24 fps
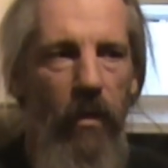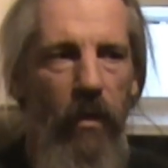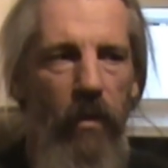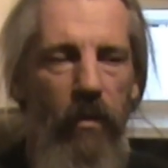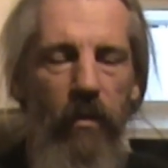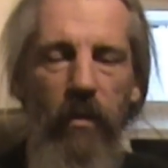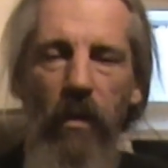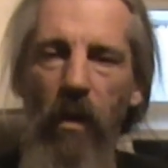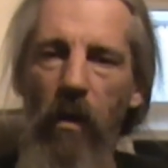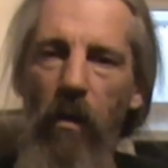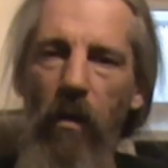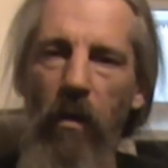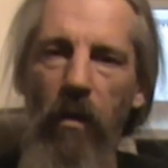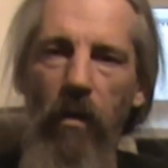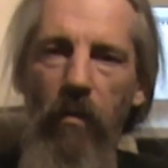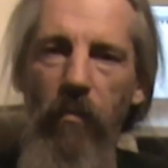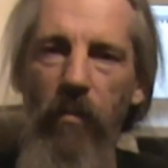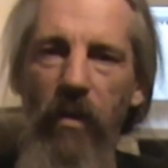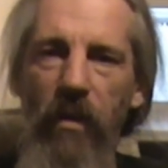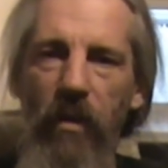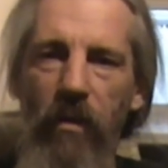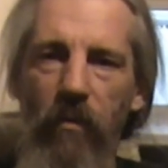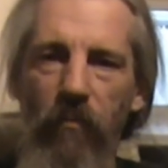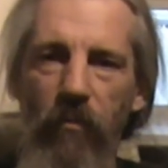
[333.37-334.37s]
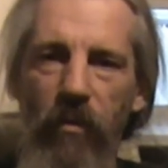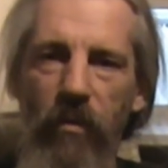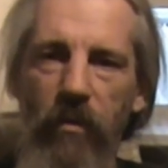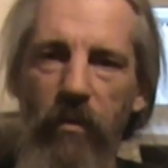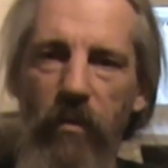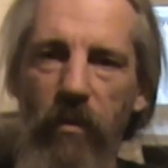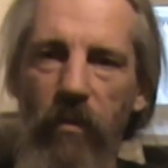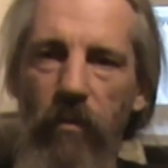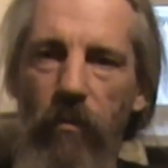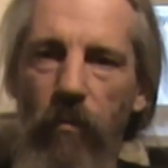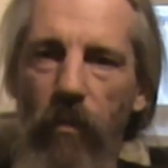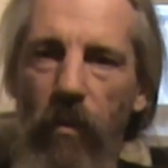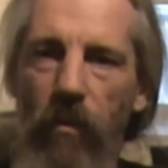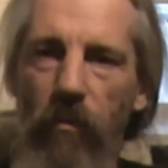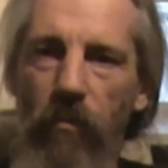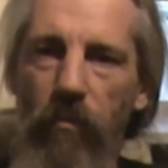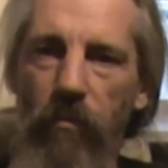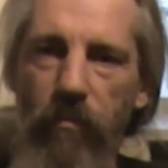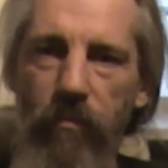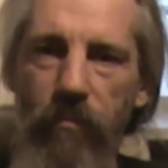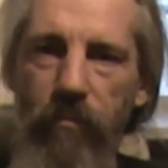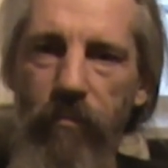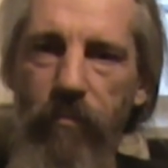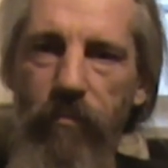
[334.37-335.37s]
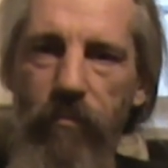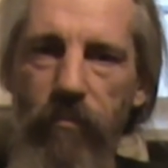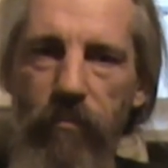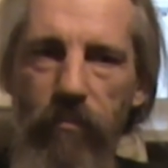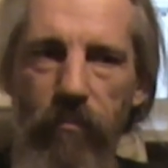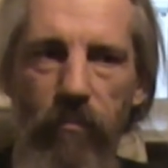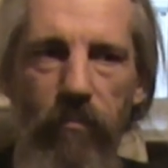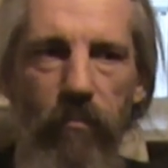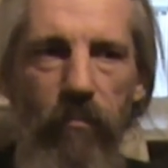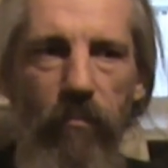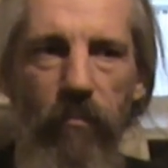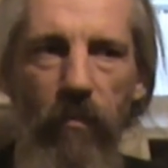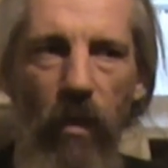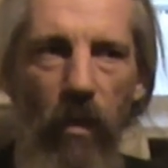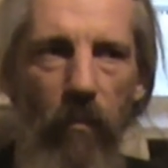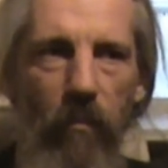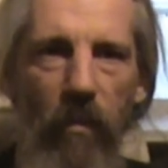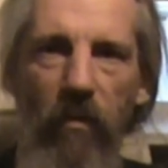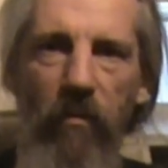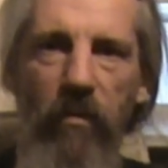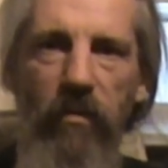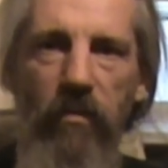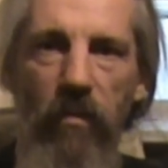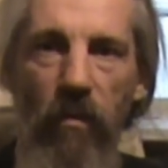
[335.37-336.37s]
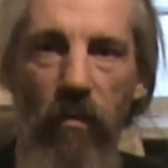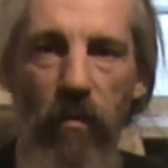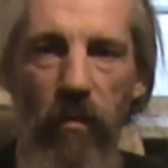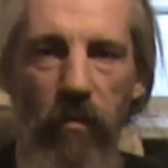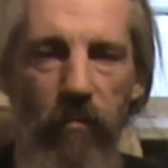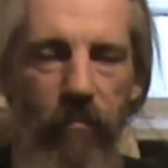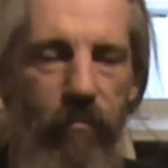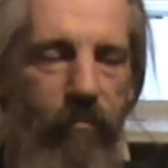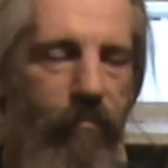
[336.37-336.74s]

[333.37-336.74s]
a dark beer with a single malt, like No3.